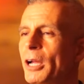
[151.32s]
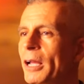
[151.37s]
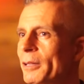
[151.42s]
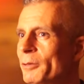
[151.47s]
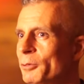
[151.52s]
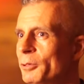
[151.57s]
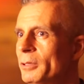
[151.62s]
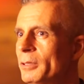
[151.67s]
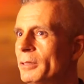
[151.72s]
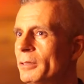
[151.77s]

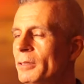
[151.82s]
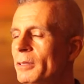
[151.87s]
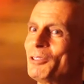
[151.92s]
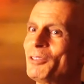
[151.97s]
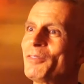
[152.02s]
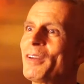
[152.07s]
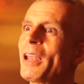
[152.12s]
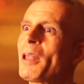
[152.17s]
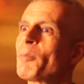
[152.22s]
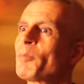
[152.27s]
childhood.
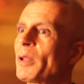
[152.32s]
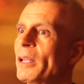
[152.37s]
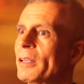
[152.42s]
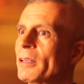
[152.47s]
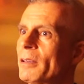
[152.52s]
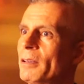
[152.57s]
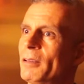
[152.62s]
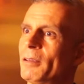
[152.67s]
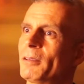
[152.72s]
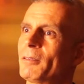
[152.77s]
You
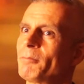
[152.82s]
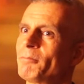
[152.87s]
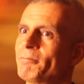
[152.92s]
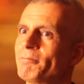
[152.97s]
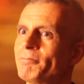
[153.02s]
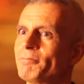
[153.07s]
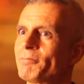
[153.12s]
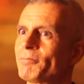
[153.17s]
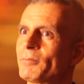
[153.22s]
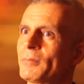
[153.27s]
develop like
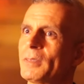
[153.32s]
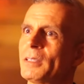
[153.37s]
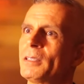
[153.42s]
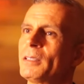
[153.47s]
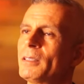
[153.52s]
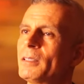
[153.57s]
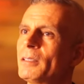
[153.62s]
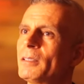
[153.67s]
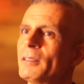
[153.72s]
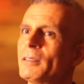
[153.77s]
a
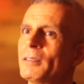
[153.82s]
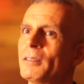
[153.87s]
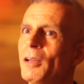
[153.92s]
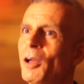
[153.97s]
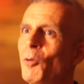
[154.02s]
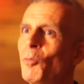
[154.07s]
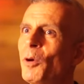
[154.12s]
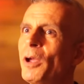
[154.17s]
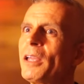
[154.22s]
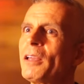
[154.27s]

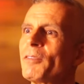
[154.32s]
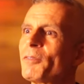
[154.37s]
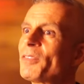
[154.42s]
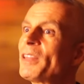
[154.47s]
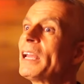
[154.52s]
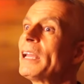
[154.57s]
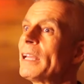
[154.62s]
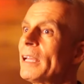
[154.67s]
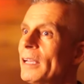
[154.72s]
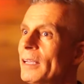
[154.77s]

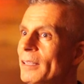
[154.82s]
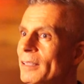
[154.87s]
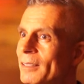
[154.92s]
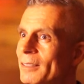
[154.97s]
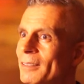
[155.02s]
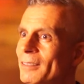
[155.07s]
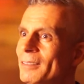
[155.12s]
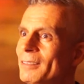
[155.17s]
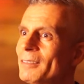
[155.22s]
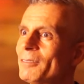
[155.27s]
way of
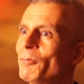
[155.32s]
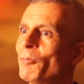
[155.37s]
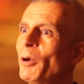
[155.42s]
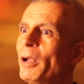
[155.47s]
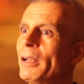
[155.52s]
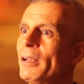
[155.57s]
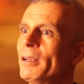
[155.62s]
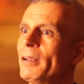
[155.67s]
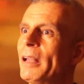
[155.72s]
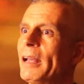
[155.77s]
thinking
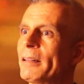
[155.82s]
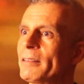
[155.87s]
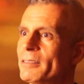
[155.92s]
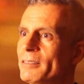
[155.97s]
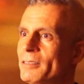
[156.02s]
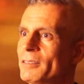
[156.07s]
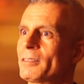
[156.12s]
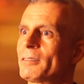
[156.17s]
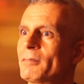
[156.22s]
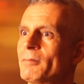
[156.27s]
when
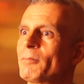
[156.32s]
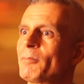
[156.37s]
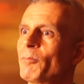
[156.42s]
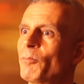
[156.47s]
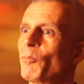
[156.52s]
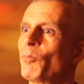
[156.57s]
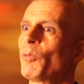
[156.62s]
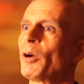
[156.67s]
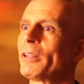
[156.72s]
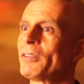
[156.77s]
that's
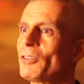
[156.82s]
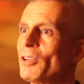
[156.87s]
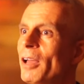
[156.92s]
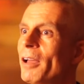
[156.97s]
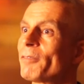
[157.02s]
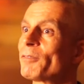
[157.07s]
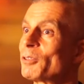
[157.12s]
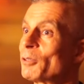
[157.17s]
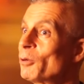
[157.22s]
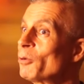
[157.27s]

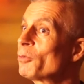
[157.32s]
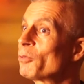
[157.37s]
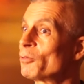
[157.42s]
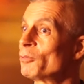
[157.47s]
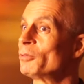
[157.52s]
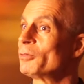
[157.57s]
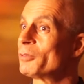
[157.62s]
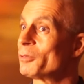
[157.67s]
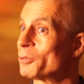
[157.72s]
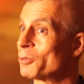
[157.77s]
what you have to
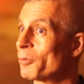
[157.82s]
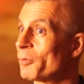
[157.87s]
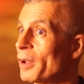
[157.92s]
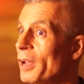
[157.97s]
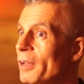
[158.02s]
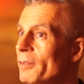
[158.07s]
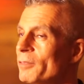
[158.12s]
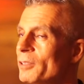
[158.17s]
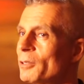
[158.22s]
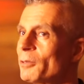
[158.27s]
go through to
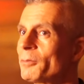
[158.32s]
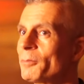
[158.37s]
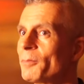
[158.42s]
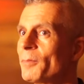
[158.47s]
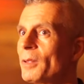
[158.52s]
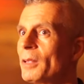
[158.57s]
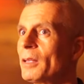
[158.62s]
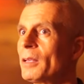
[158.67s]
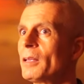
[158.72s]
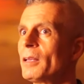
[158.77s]
survive, you know?